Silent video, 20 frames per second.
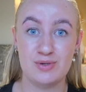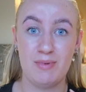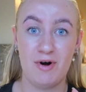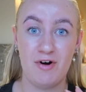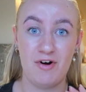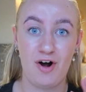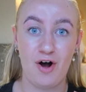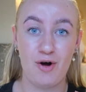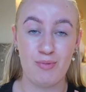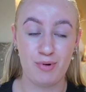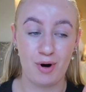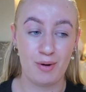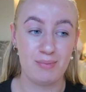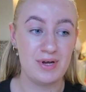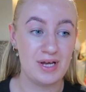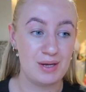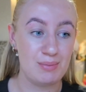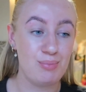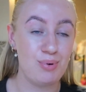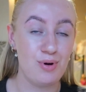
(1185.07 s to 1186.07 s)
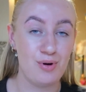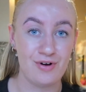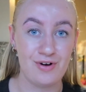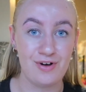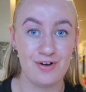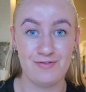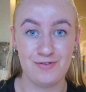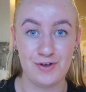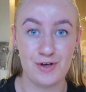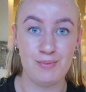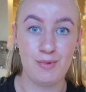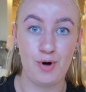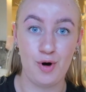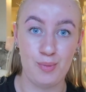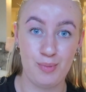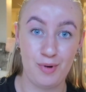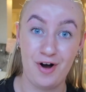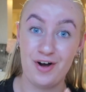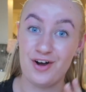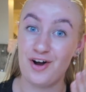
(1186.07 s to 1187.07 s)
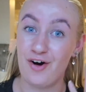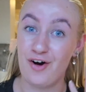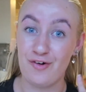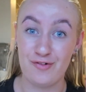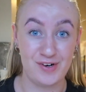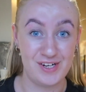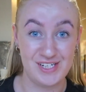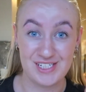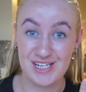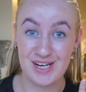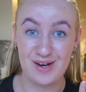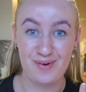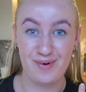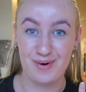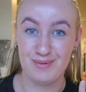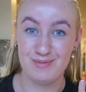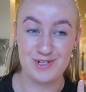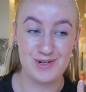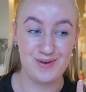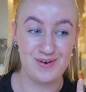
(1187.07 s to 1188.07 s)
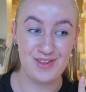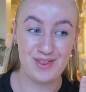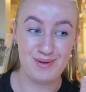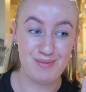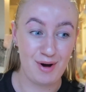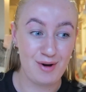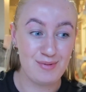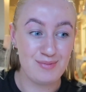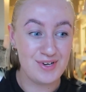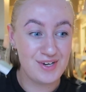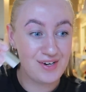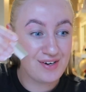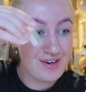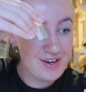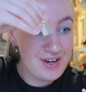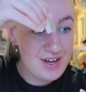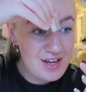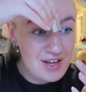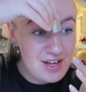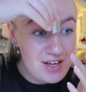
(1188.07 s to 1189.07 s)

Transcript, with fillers: tomorrow I'll probably pluck a few more, but I can't really see what I'm doing at the moment.